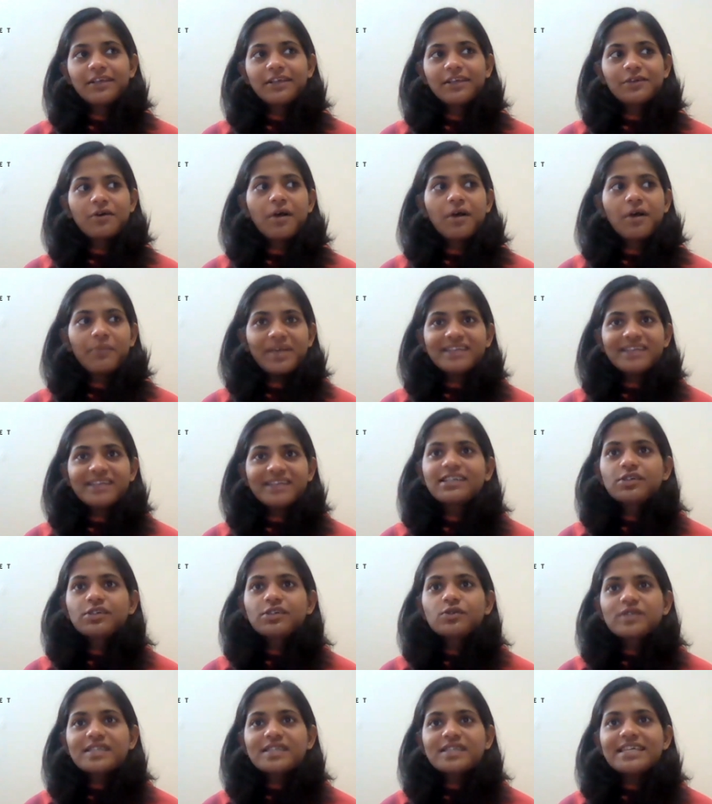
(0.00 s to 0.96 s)

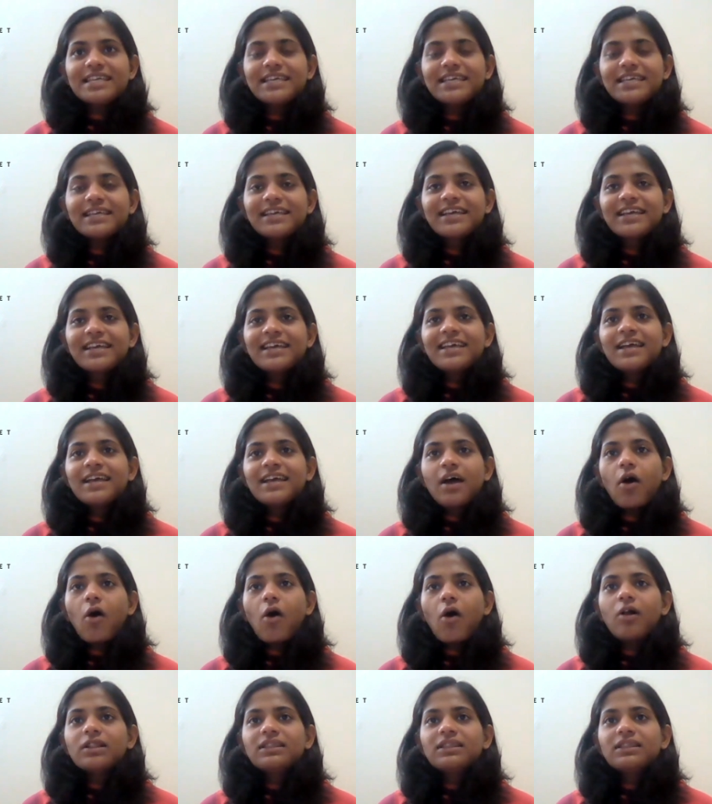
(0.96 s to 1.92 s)
amazing to see
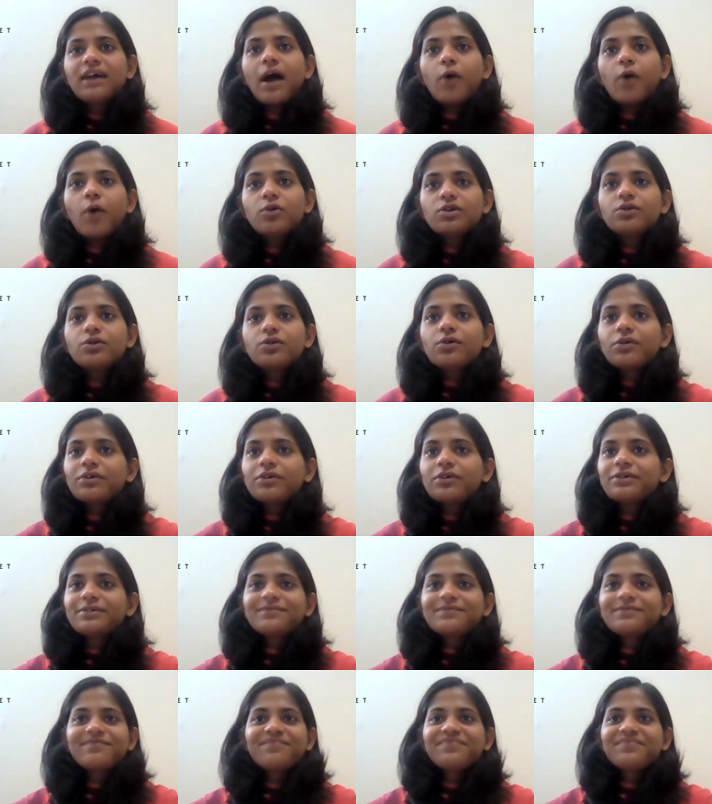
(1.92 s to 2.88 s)
all the
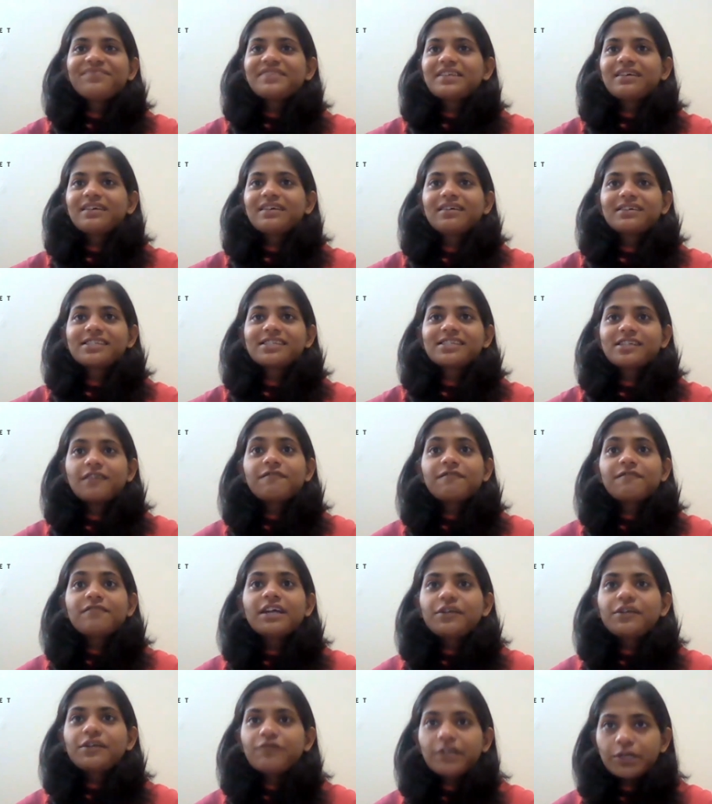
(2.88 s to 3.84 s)
outdoor stuff
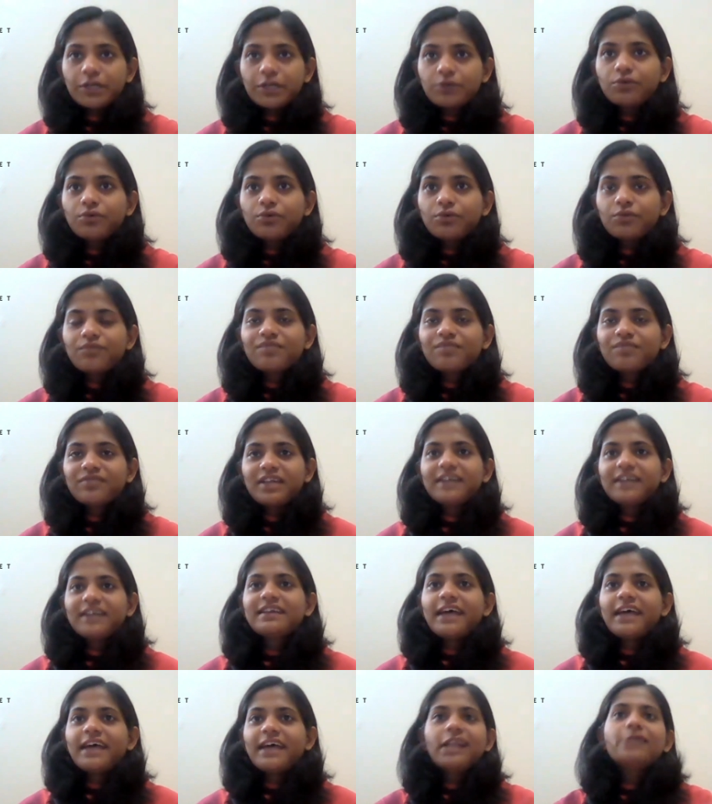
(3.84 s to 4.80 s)
that we do
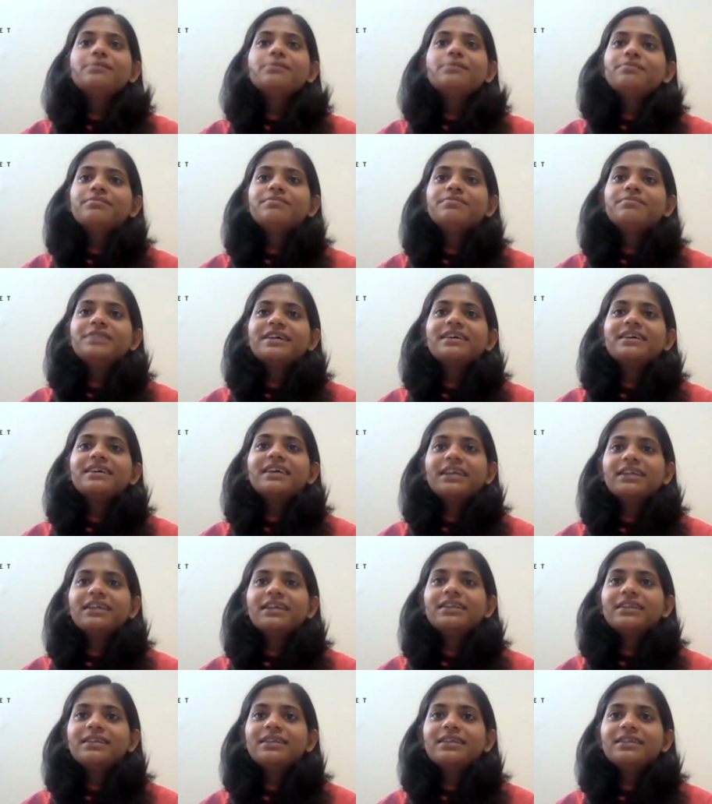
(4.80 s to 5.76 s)
that help
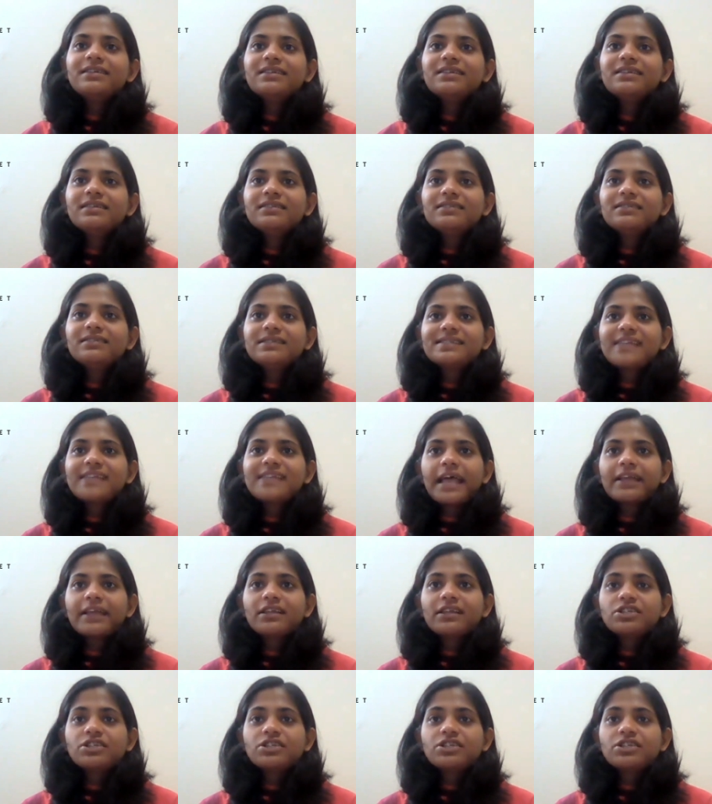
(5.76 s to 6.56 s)
in the cycling